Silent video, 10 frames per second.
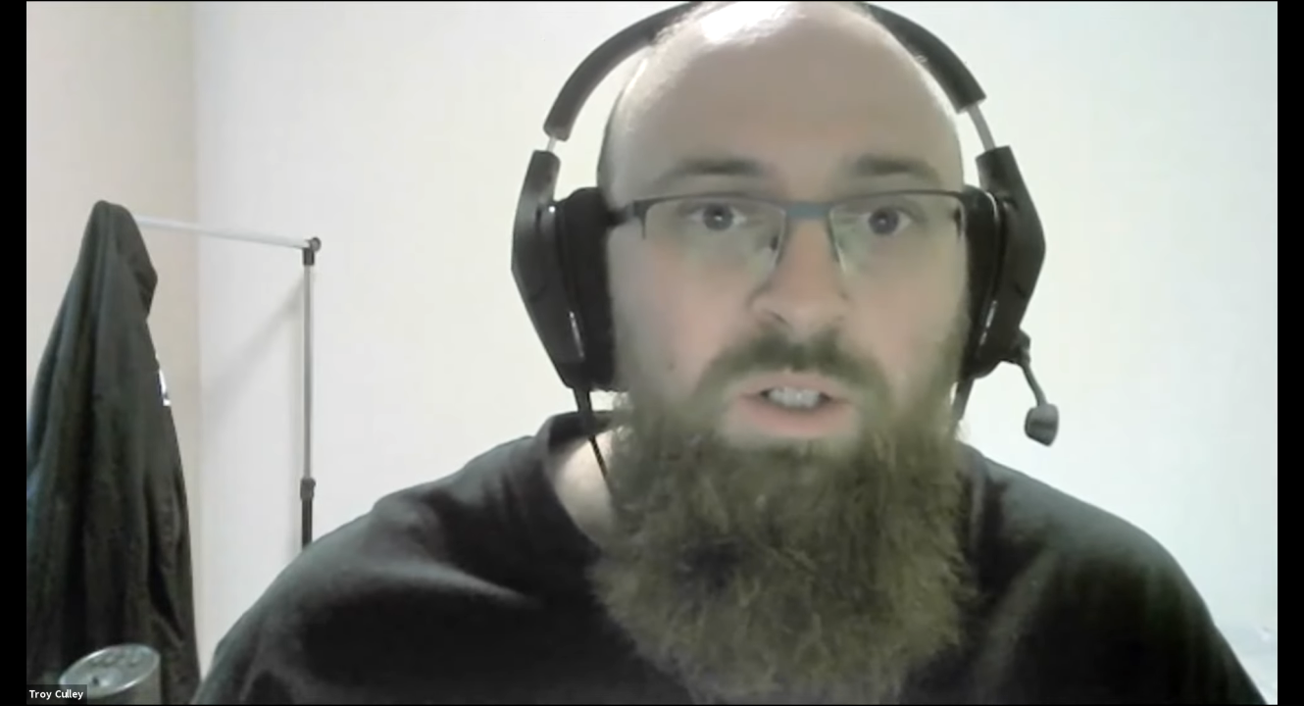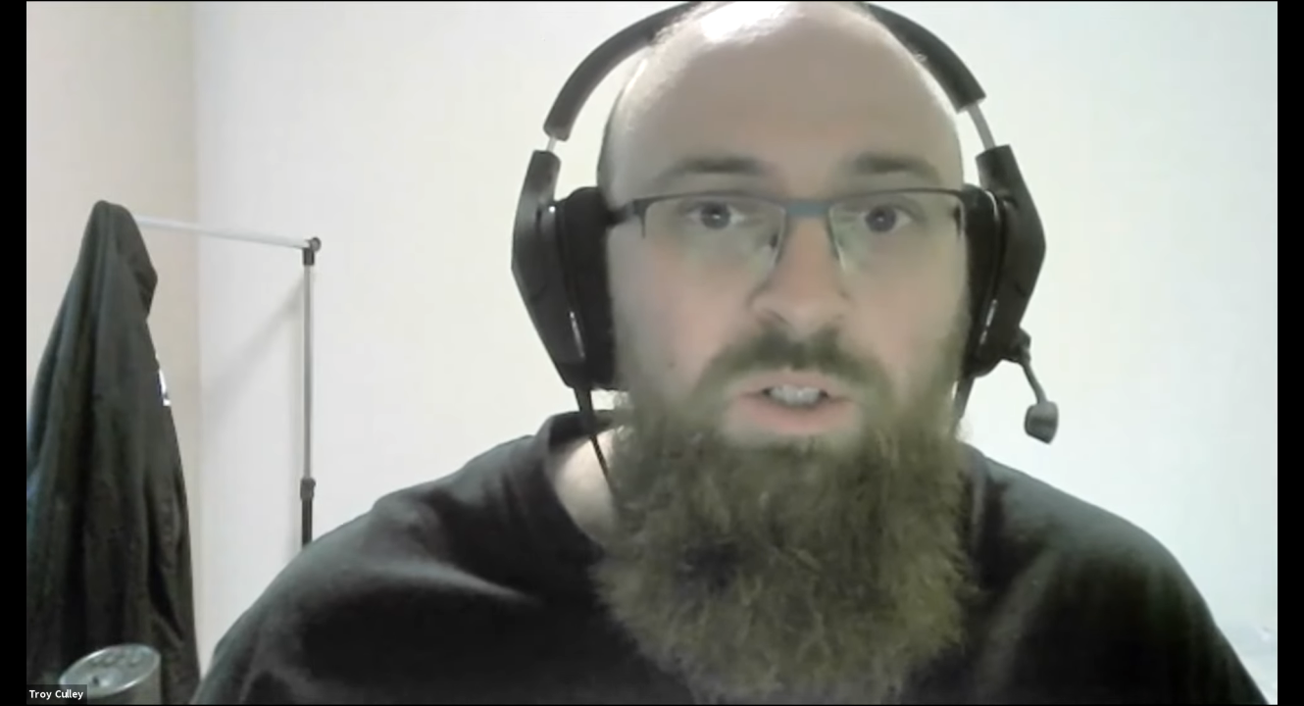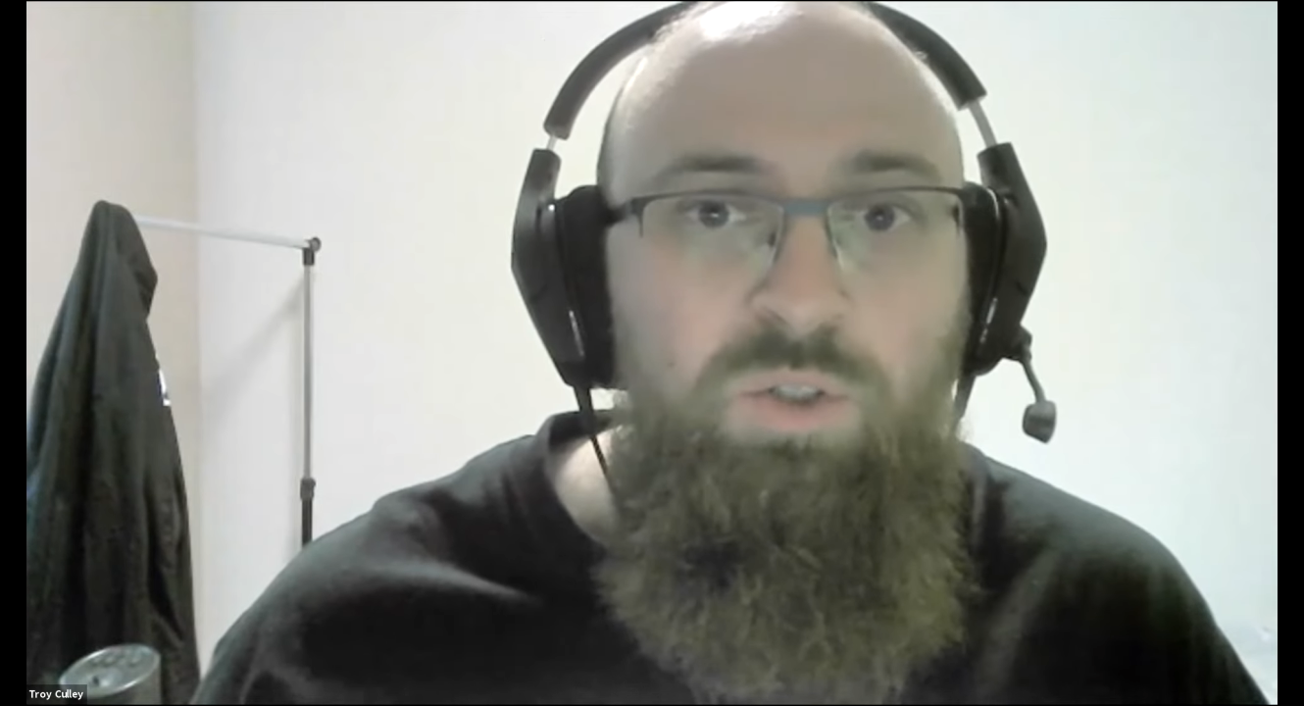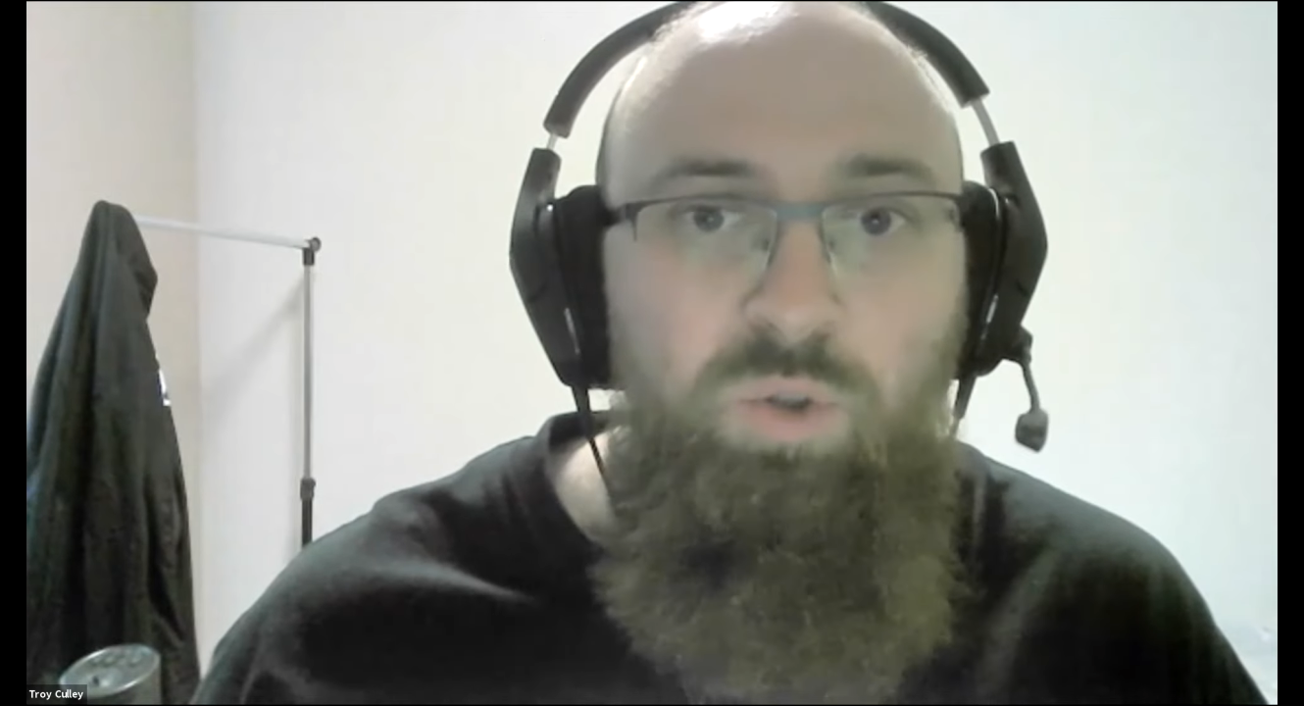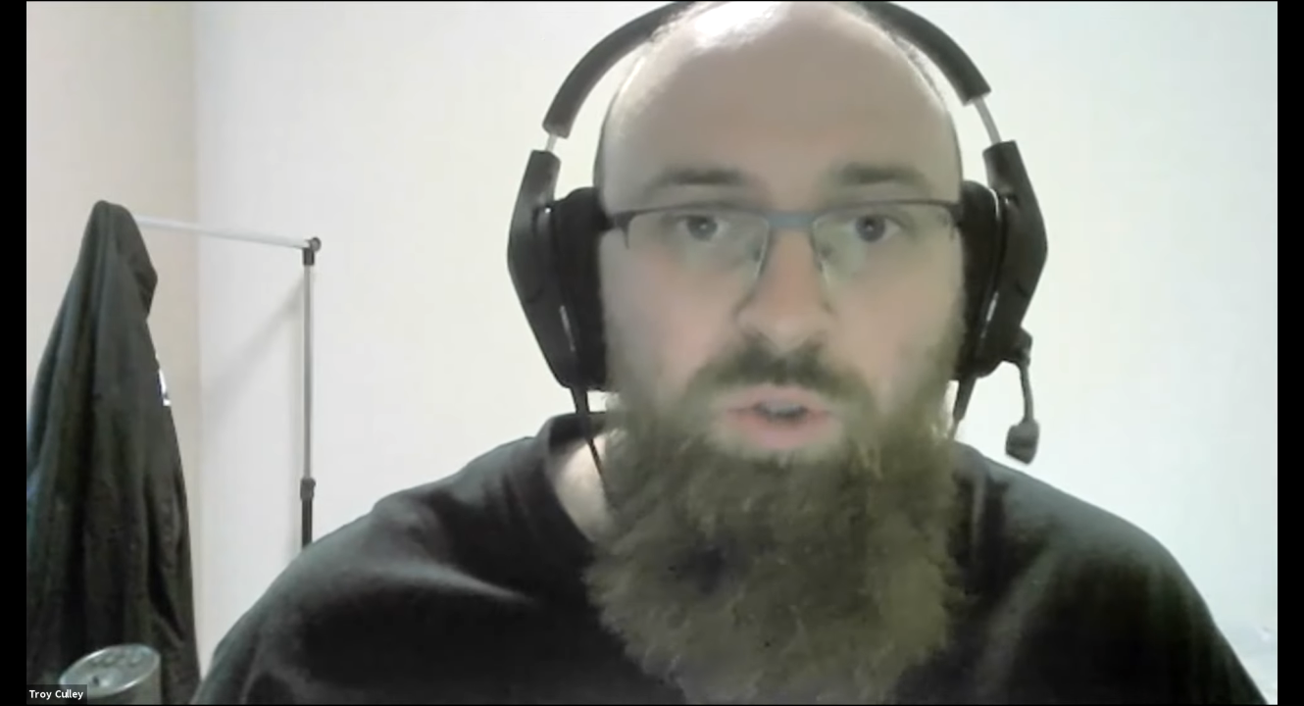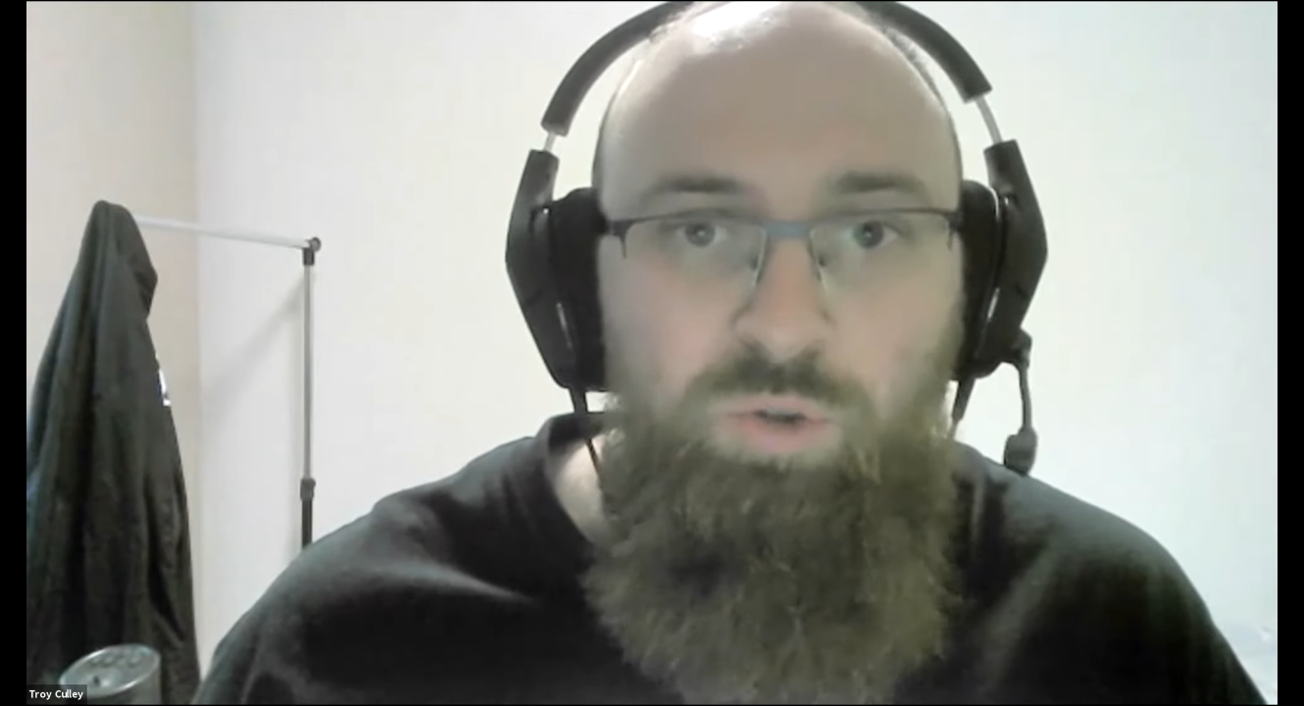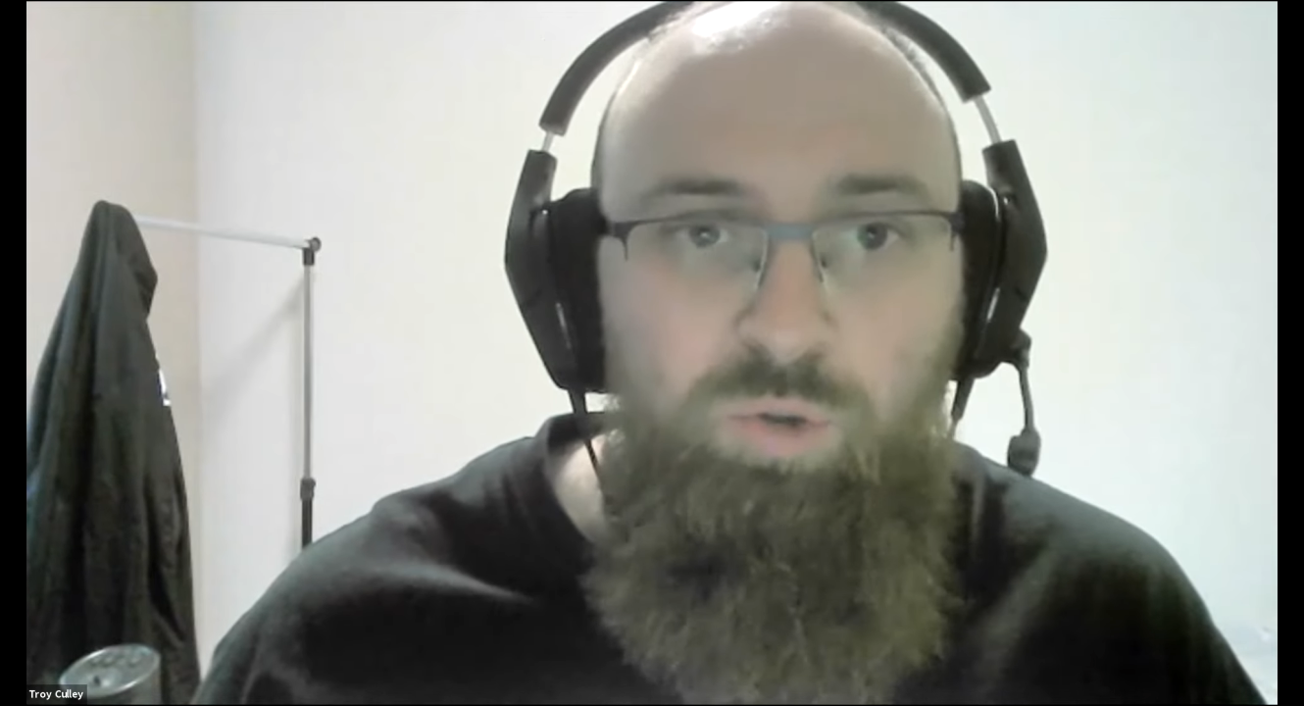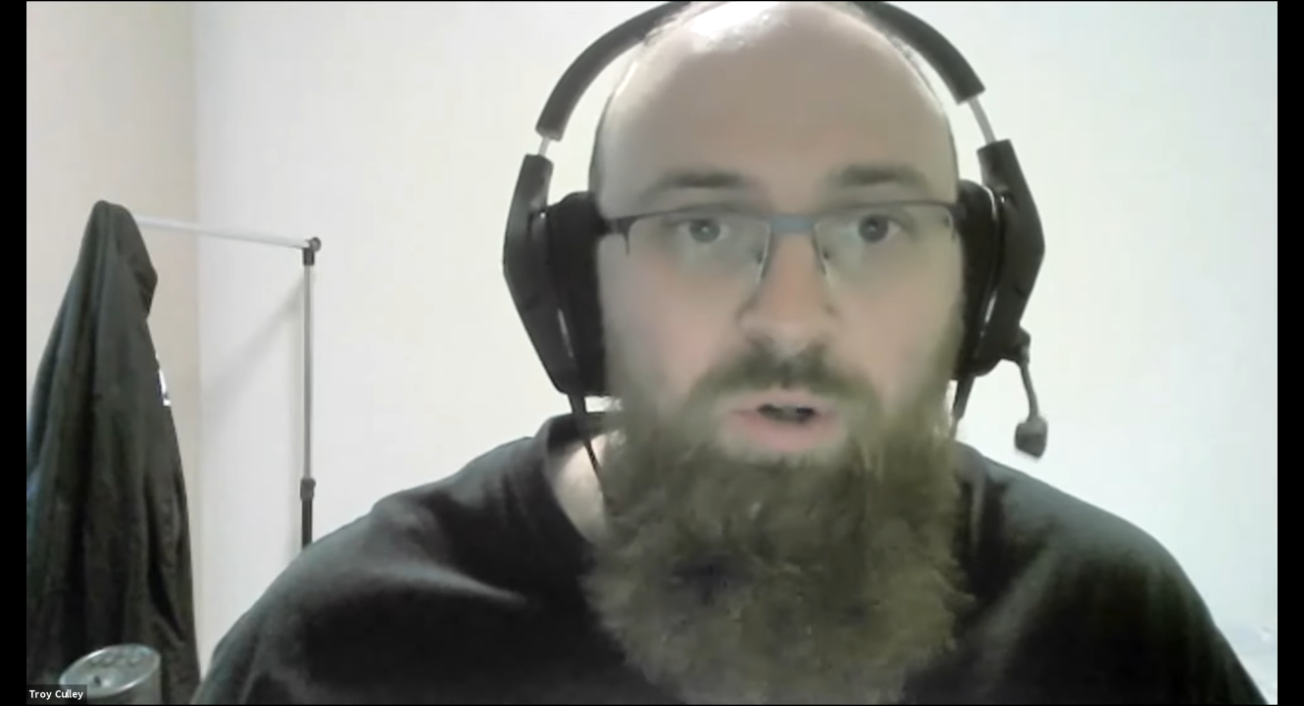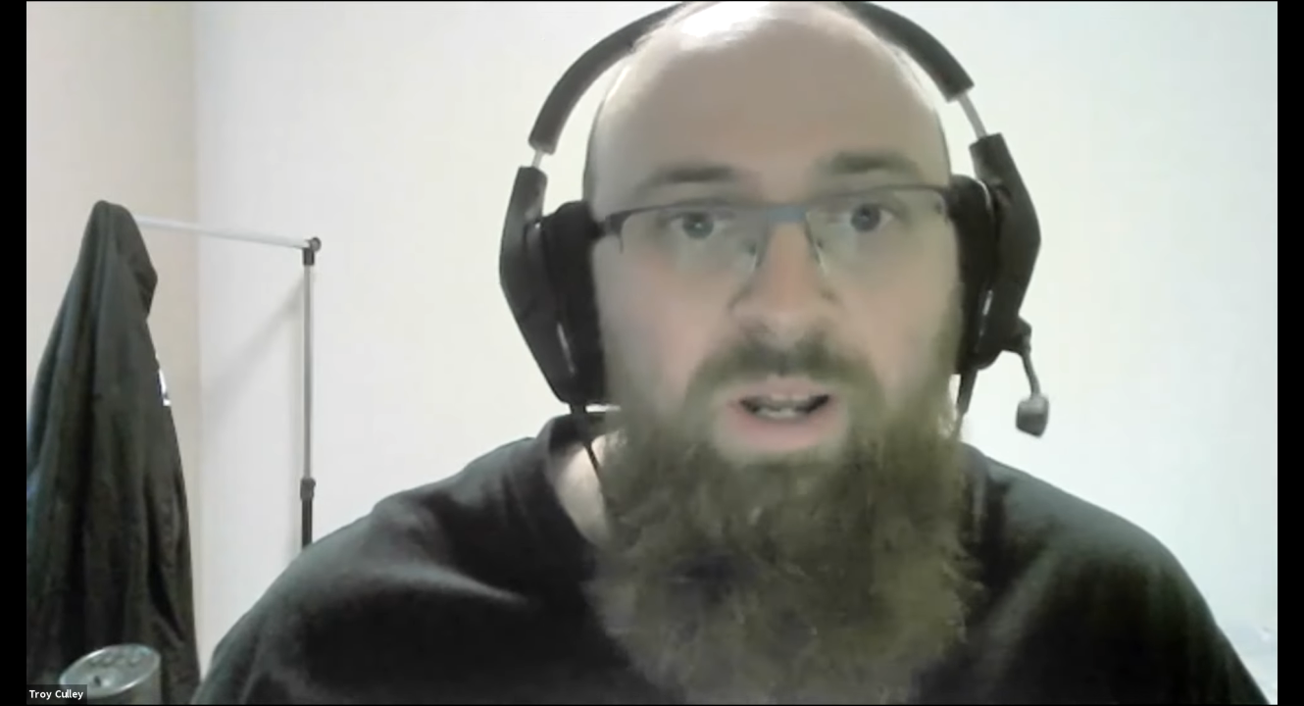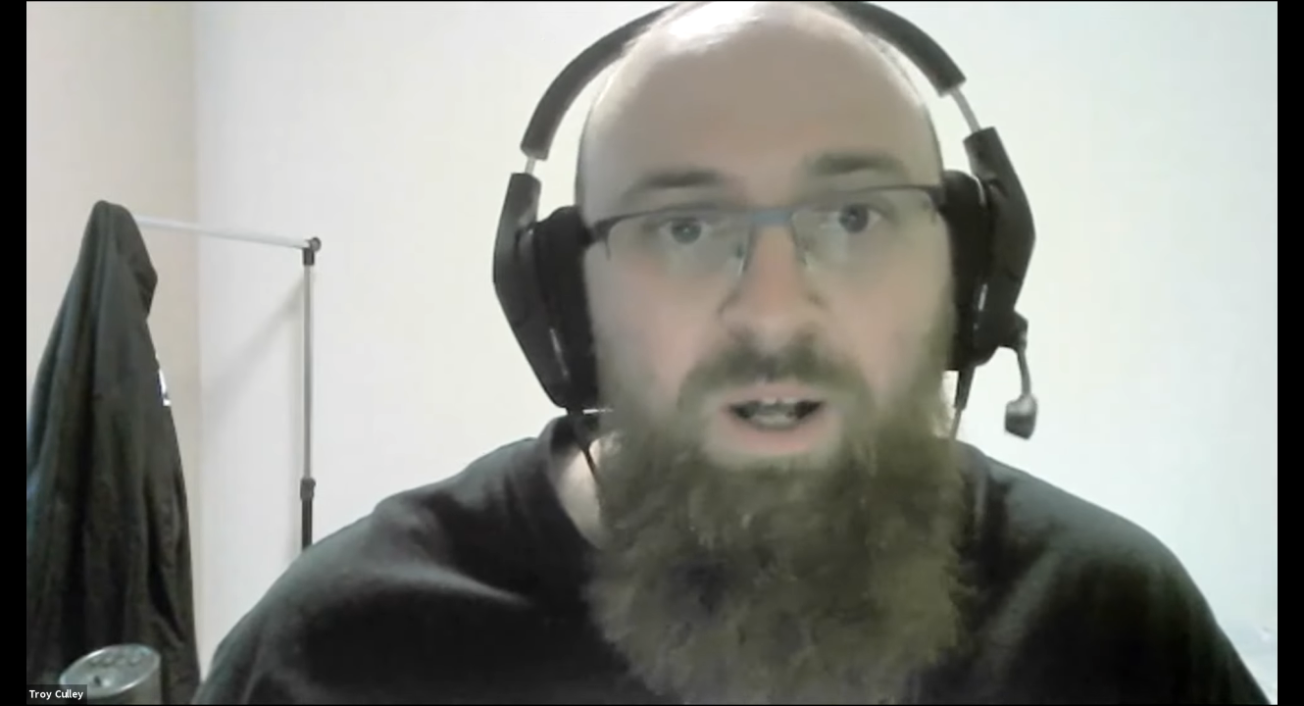saw the
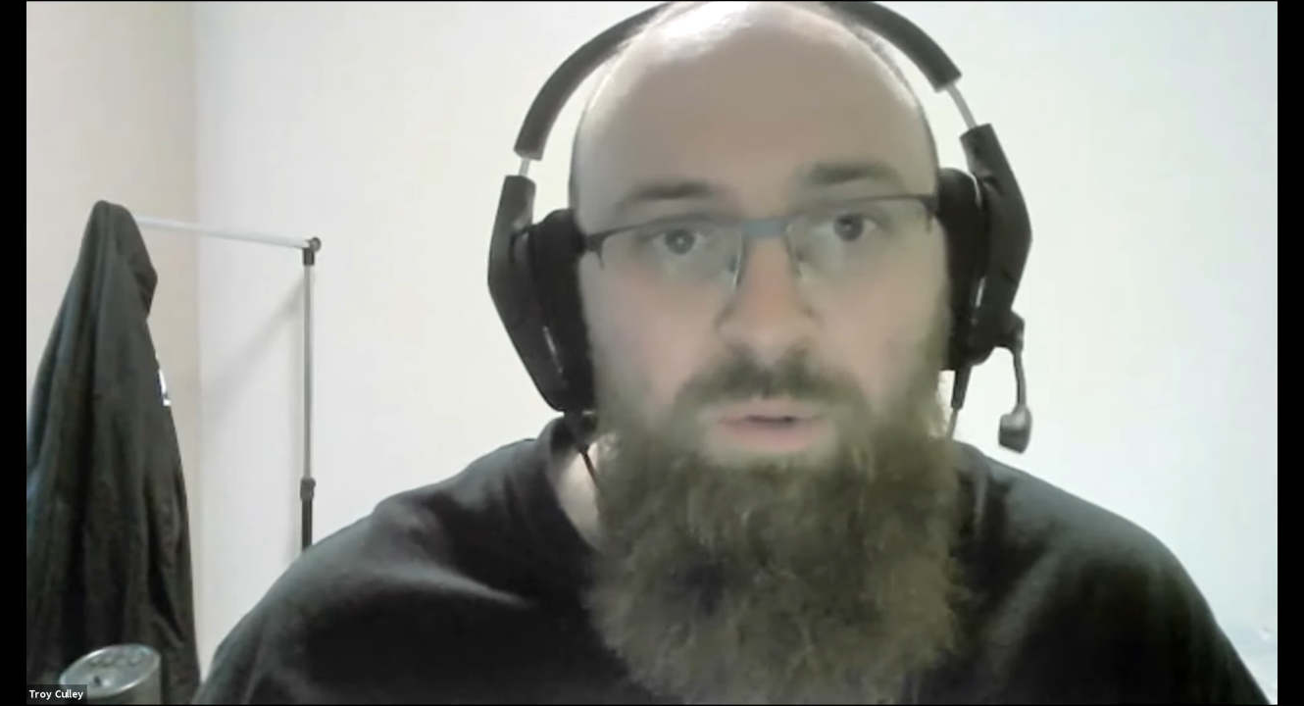draw and how